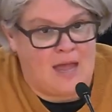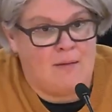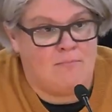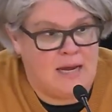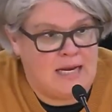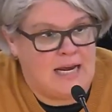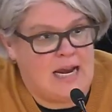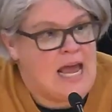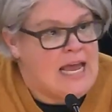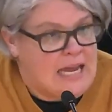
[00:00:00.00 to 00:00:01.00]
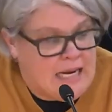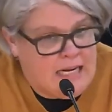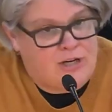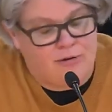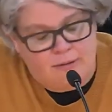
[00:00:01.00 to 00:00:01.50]
meaning
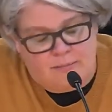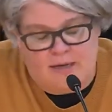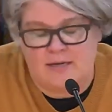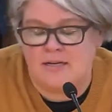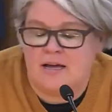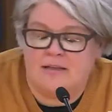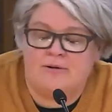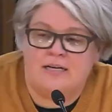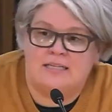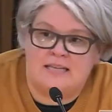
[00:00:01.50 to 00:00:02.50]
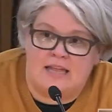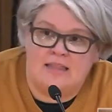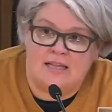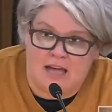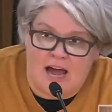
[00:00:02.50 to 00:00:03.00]
any treatment that would extend
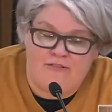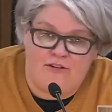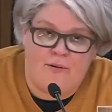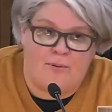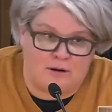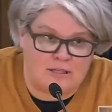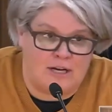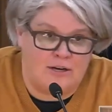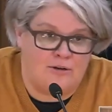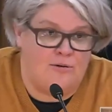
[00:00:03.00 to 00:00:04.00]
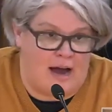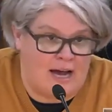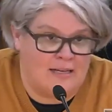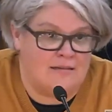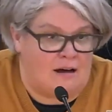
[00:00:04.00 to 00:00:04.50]
the life of a person who
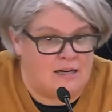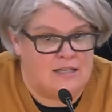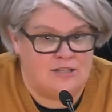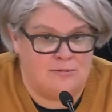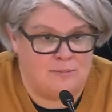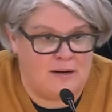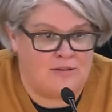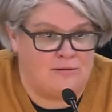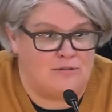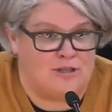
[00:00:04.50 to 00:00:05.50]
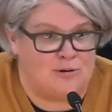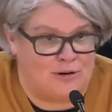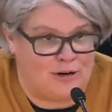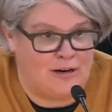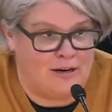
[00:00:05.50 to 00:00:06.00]
has autism spectrum
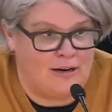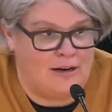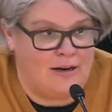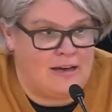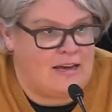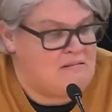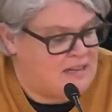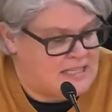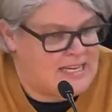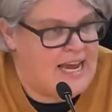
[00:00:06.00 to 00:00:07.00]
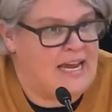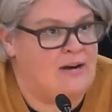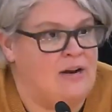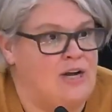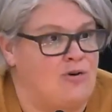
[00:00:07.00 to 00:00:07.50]
disorder, let's say
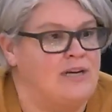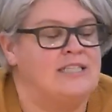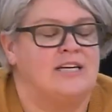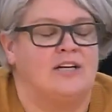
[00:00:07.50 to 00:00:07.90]
it increased their